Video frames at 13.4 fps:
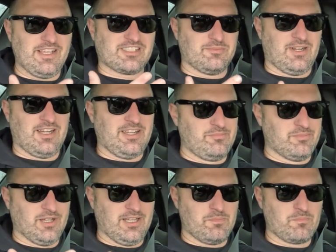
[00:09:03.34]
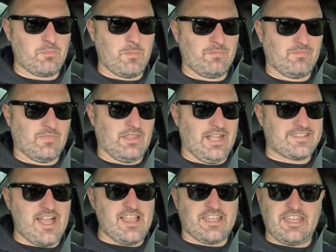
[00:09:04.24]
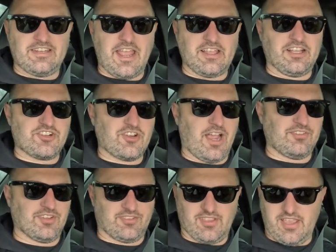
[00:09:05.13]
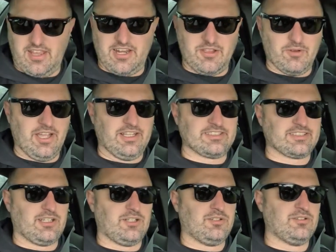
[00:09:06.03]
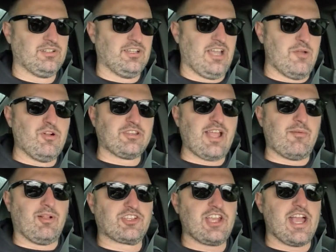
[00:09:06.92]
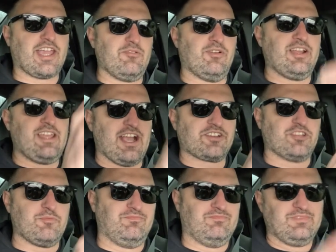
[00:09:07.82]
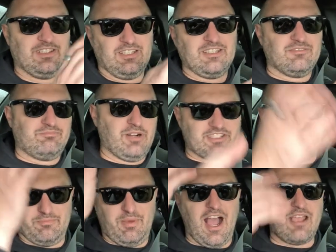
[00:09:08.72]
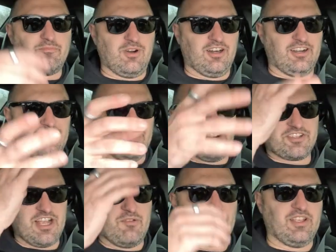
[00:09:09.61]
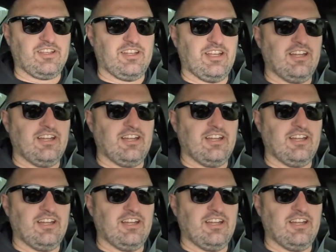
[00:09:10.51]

of mind, but it's not like he daily drives this thing anyway, so. And we'll double check it when he actually puts a pipe on it or something,